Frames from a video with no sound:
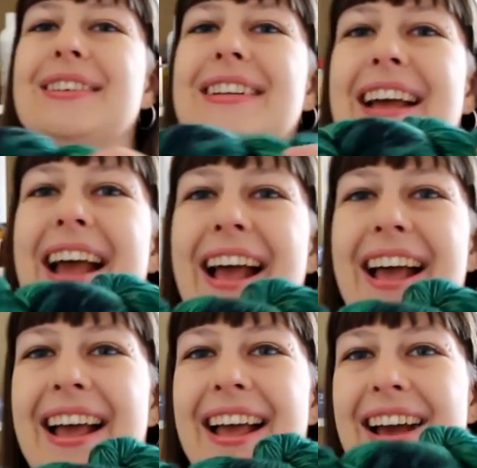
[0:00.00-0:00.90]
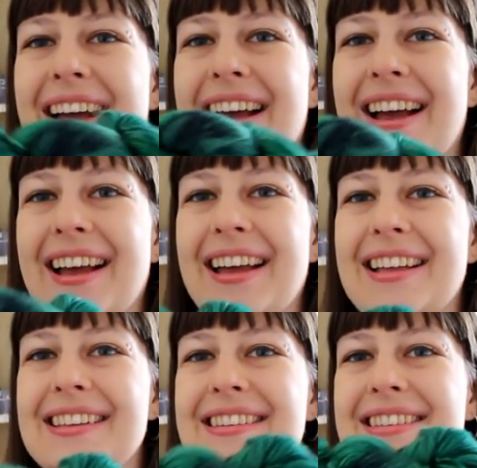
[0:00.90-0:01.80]
one.
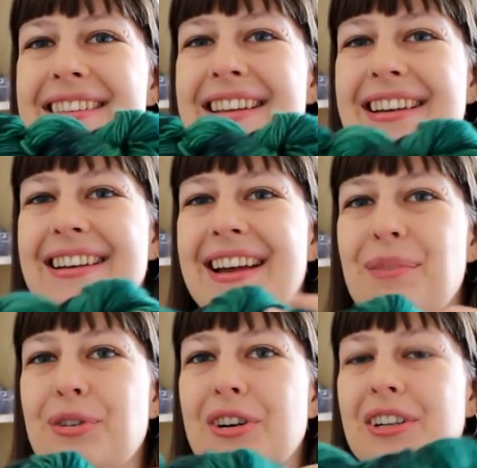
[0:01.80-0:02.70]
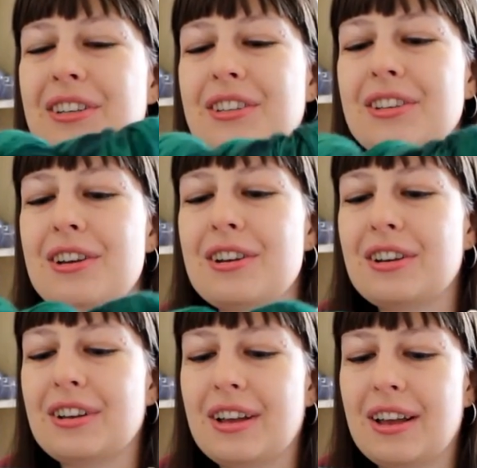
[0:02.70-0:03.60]
It's the emerald
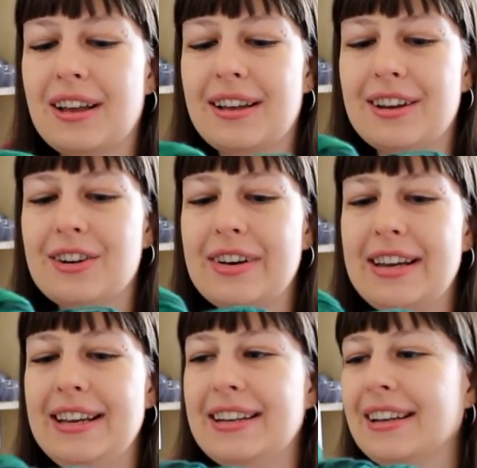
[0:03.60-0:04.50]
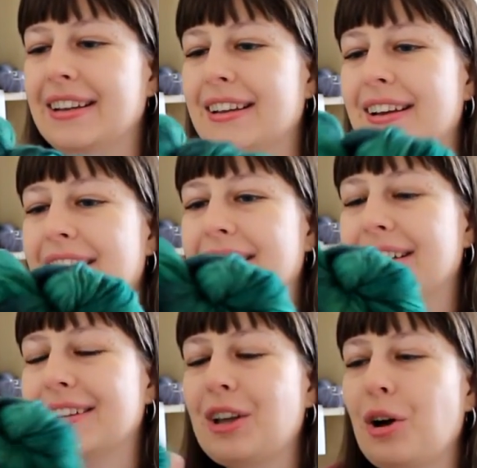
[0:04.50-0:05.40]
green
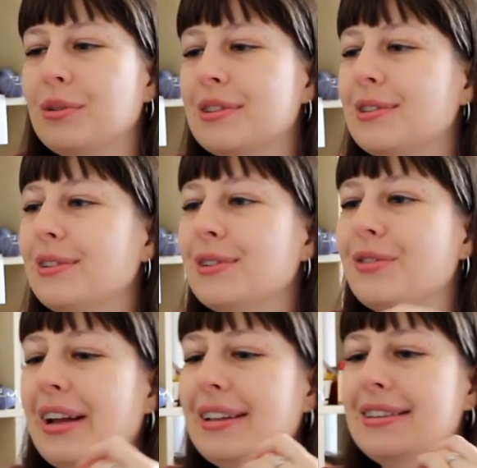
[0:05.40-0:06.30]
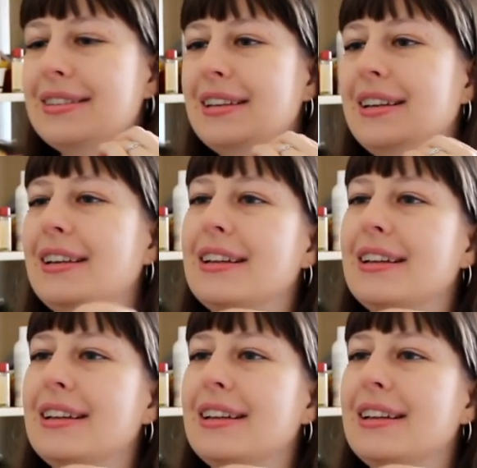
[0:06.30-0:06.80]
Toadstool's Fantasy.